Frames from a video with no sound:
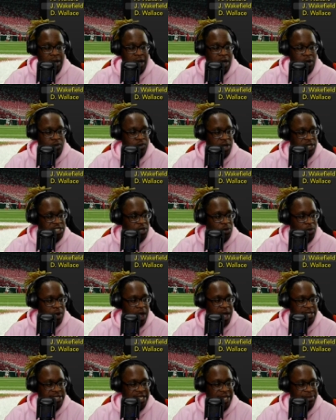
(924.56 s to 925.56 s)
Uh, rushing
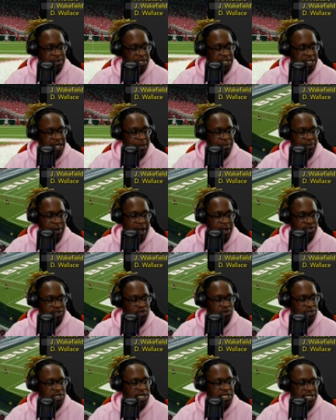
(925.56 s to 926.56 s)
wise, Samson St. Brown,
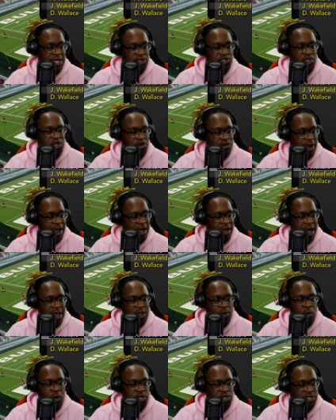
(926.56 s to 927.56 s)
two touchdowns on the ground.
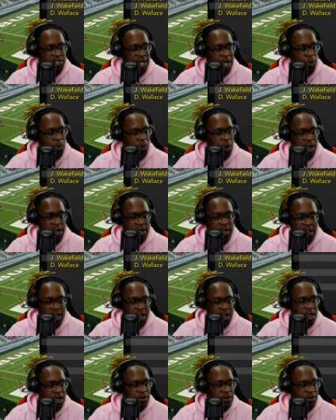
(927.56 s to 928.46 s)
Alan Walters had one.